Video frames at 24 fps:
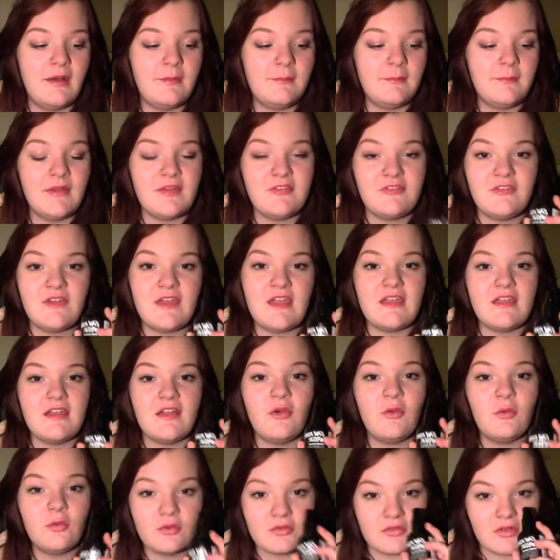my
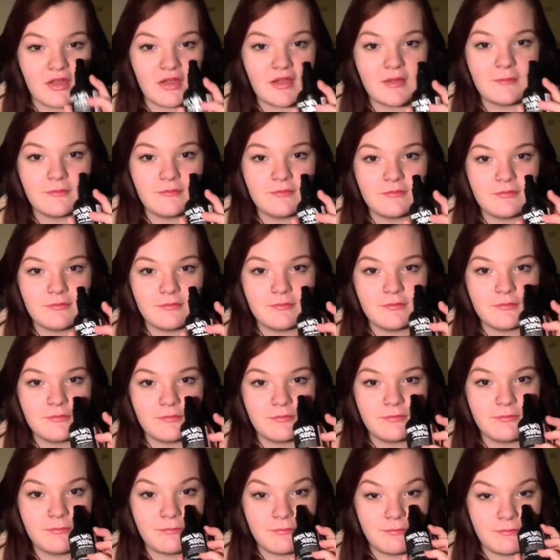all-time
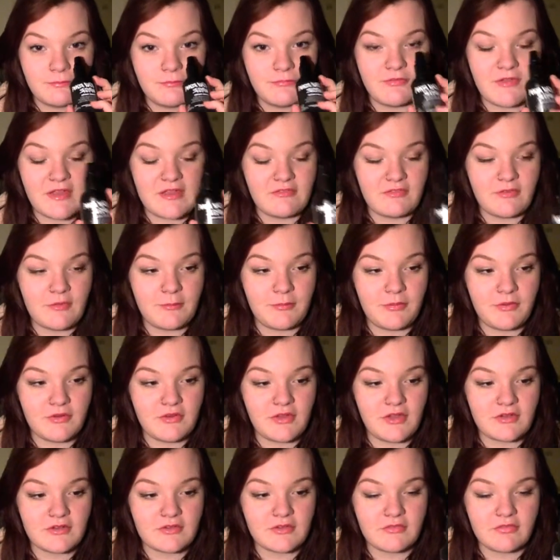favourite
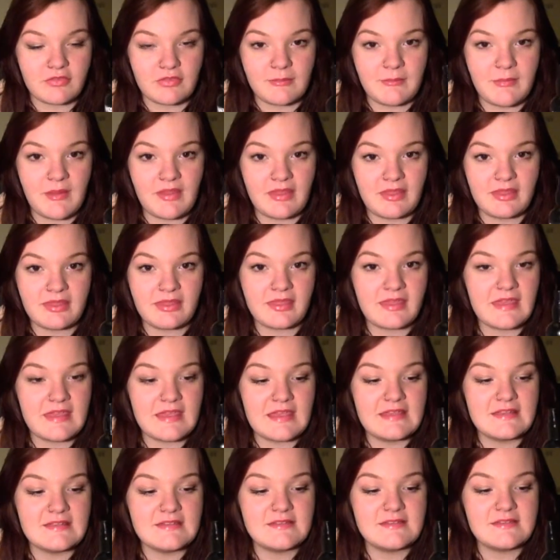product of the month.
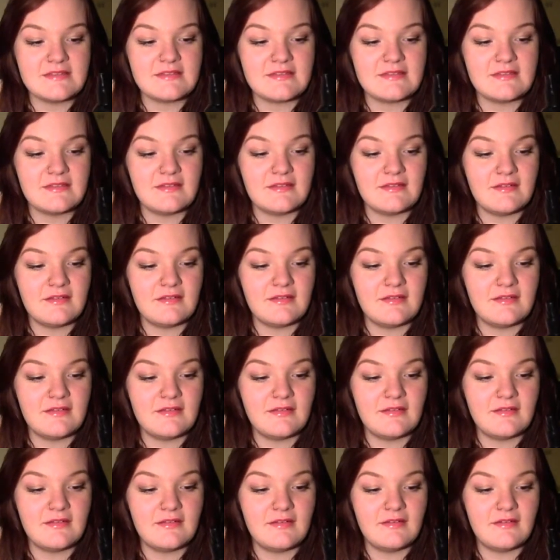It is,
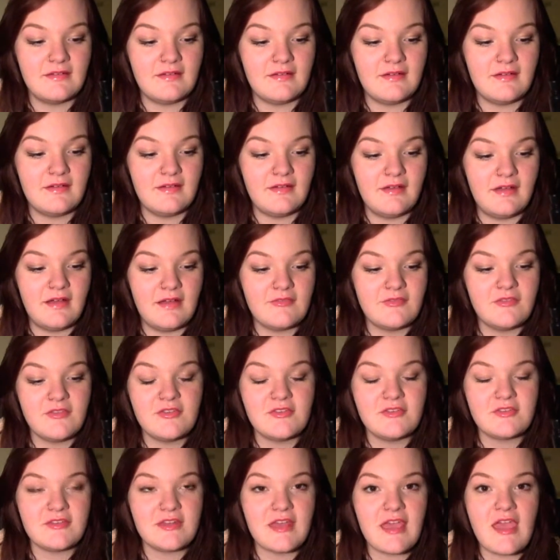I've
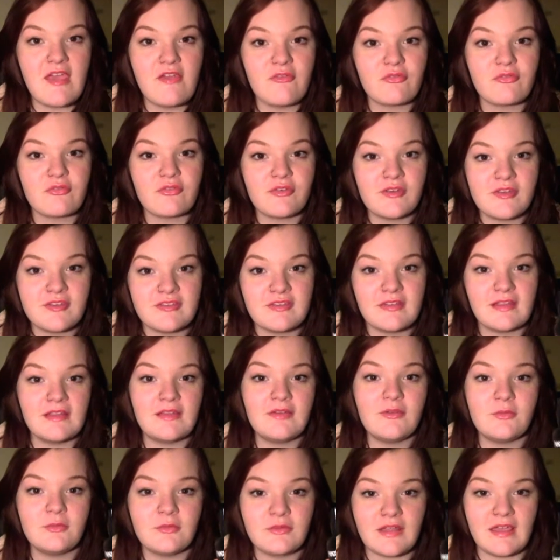used it every
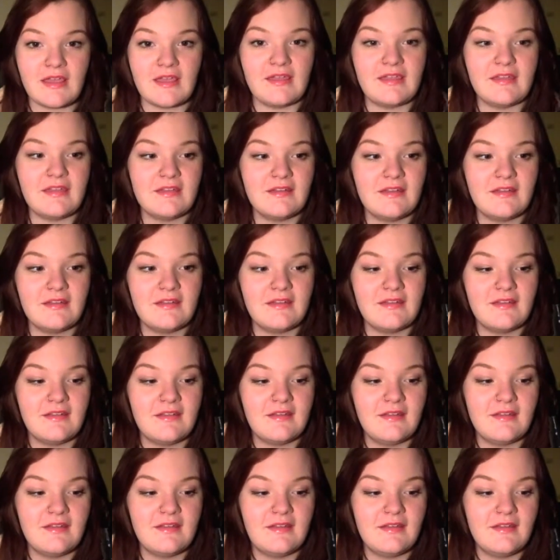single day,
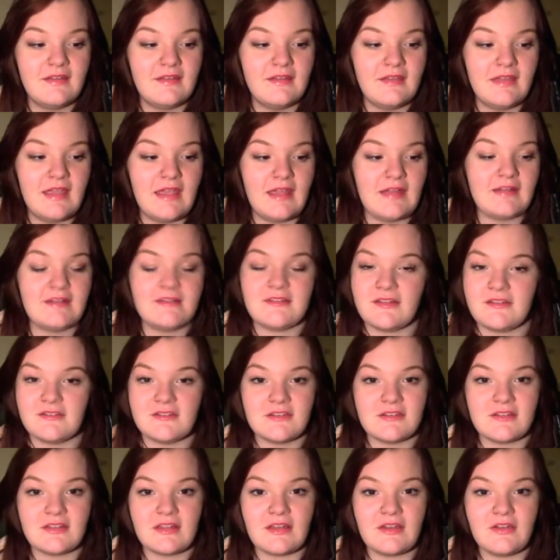and I don't
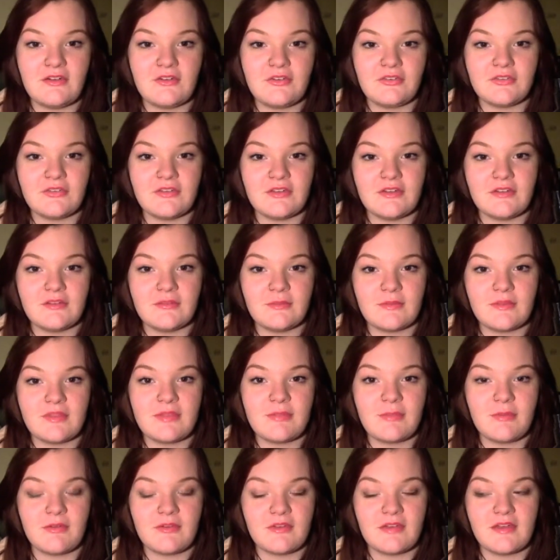do that often
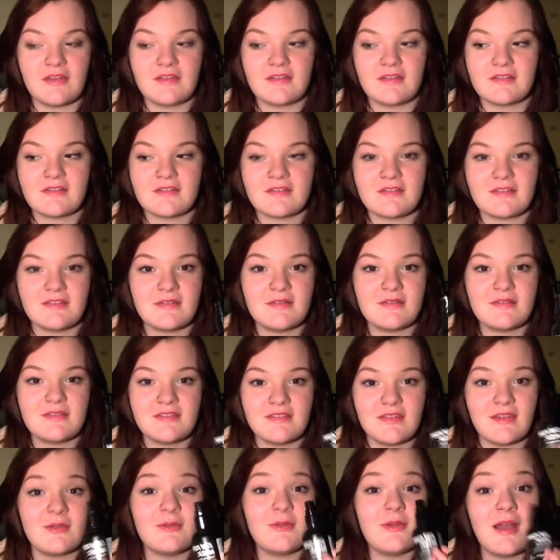with products,
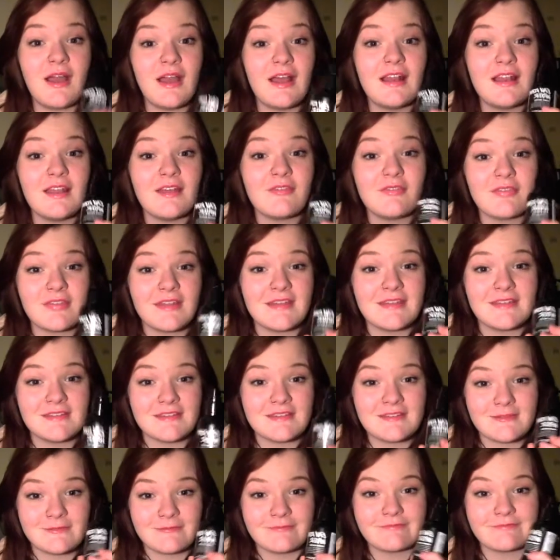so I love this.
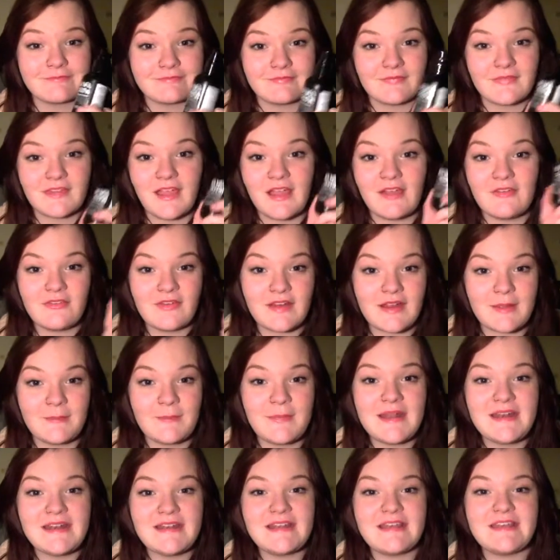I
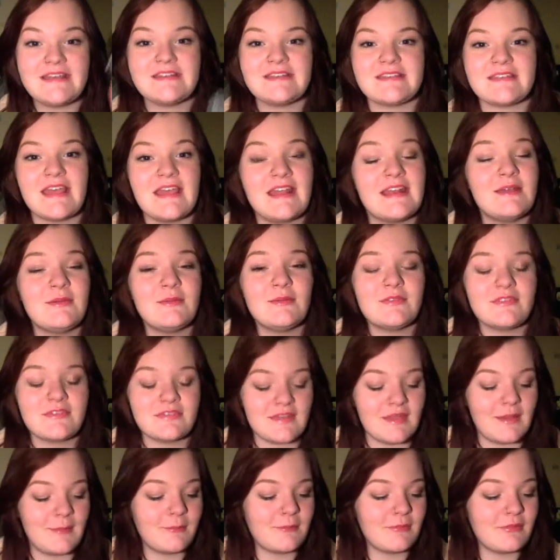recommend it, and it was
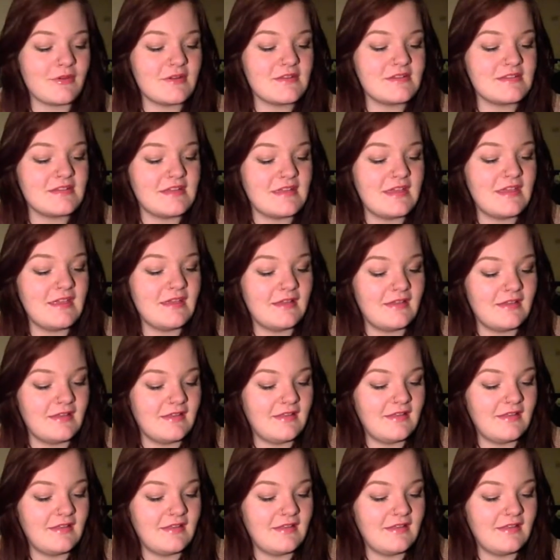pretty